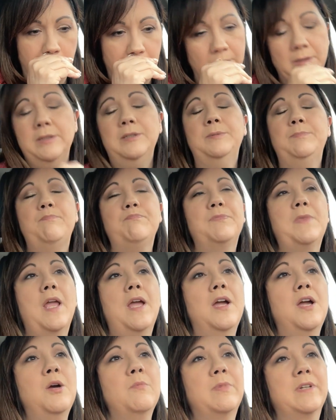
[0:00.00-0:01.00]

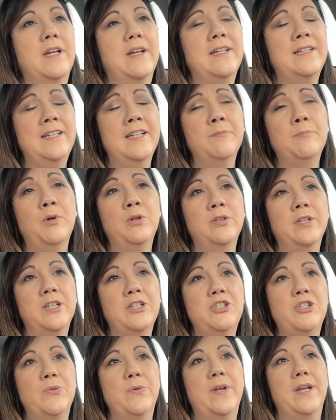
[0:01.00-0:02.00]
but I ended up only
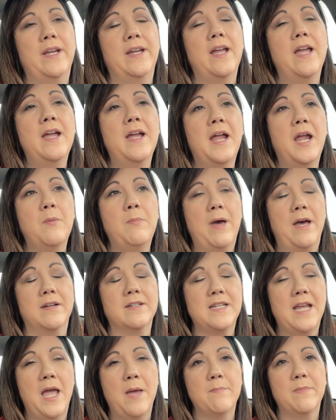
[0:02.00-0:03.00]
doing
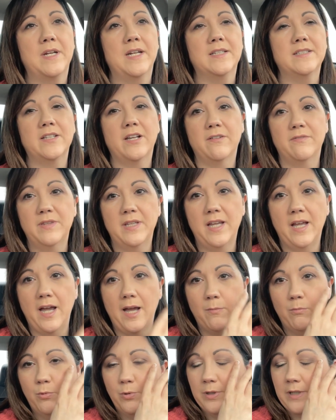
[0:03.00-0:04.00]
about 10 minutes of the
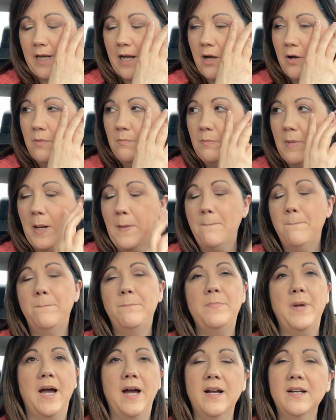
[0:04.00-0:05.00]
ab workout. My
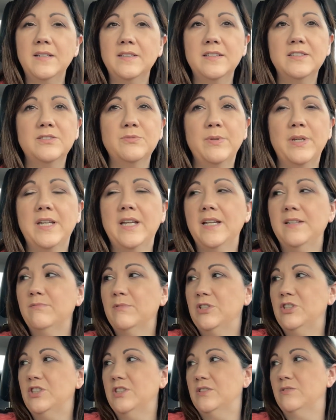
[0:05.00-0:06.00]
back this weekend
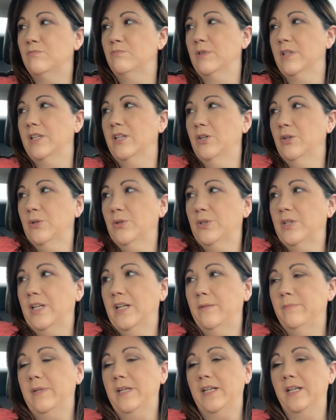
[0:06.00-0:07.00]
was just really
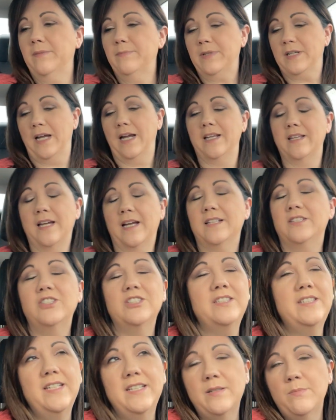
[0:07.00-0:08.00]
hurting me, but I, I
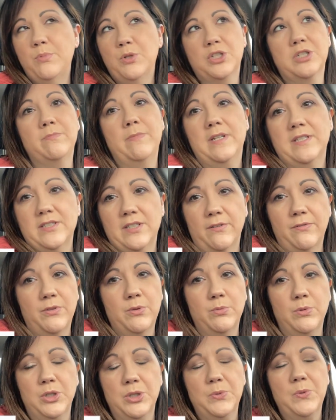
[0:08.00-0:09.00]
just need to push myself
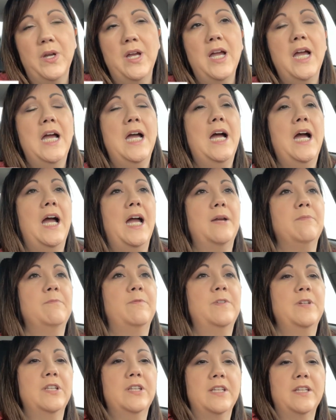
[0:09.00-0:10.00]
through. I'm
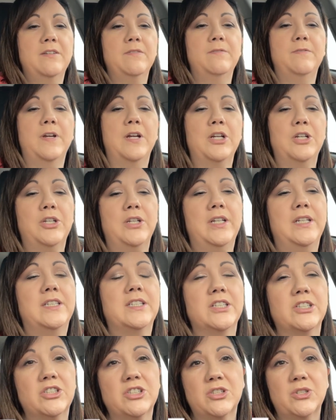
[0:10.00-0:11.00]
feeling very
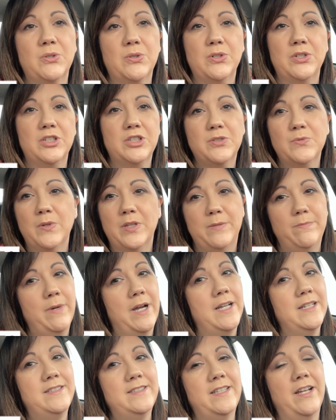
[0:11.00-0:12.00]
discouraged with
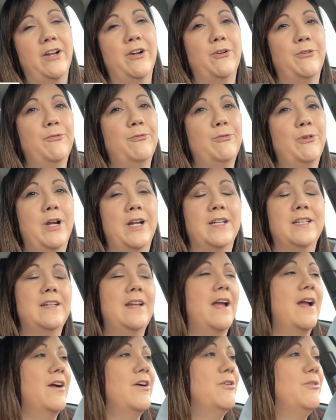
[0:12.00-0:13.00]
myself right
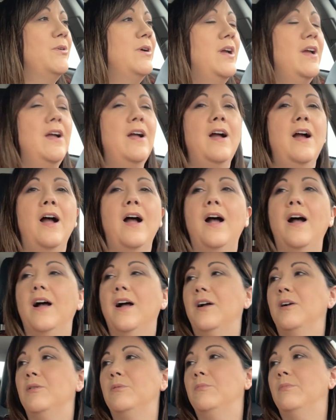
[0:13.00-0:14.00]
now.
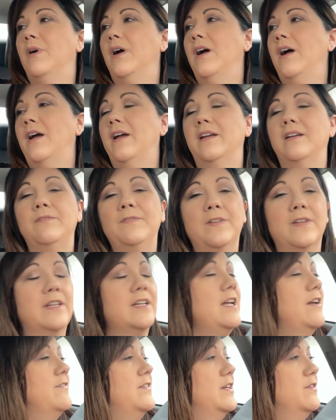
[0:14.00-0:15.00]
Um, I feel
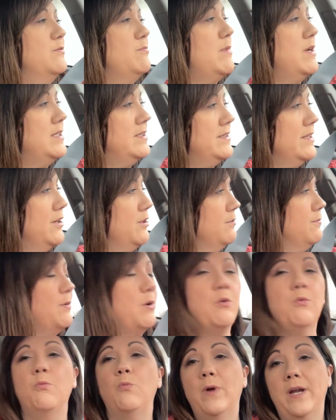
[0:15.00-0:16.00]
like I've given myself
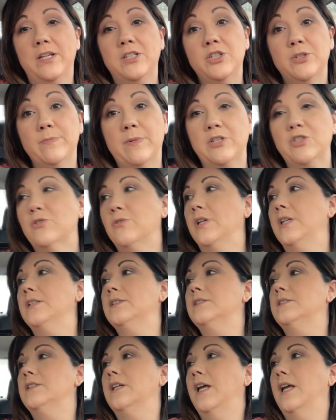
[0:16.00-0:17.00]
way too much
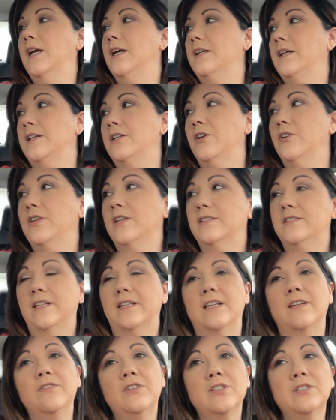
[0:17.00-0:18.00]
grace. And I know they say
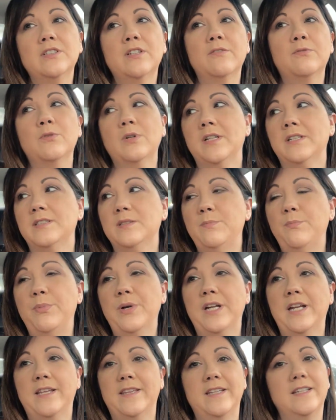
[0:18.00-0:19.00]
give yourself grace,
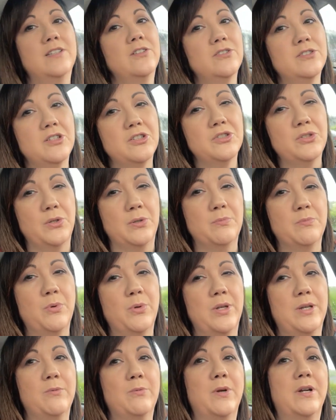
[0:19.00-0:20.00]
but I think there's a certain
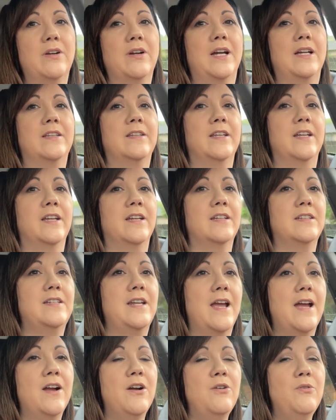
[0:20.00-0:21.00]
point where I think
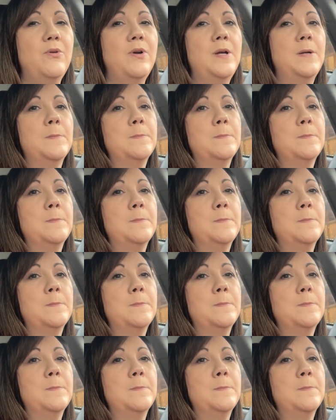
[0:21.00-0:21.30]
now